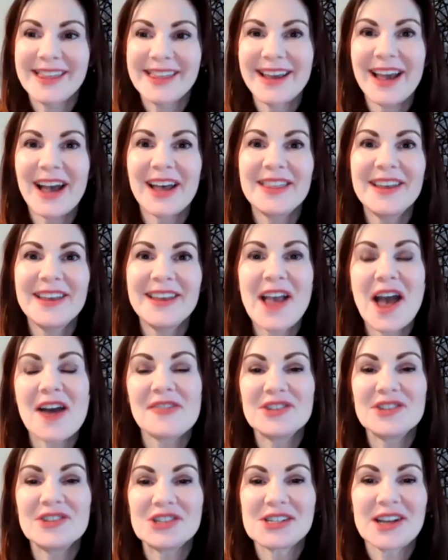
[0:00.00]
I think
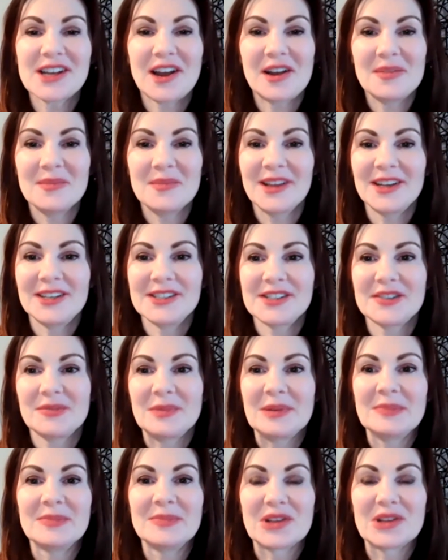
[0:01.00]
average timelines have
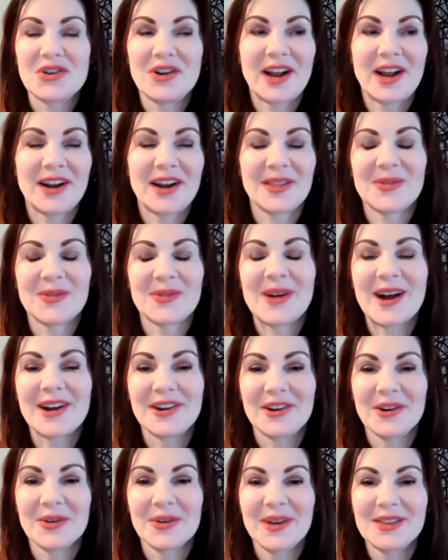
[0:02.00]
been blown out of the
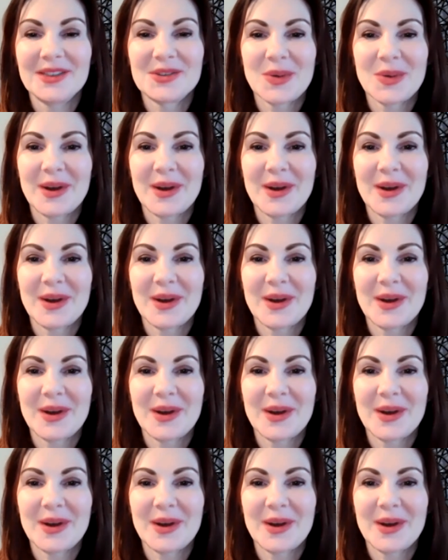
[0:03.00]
water with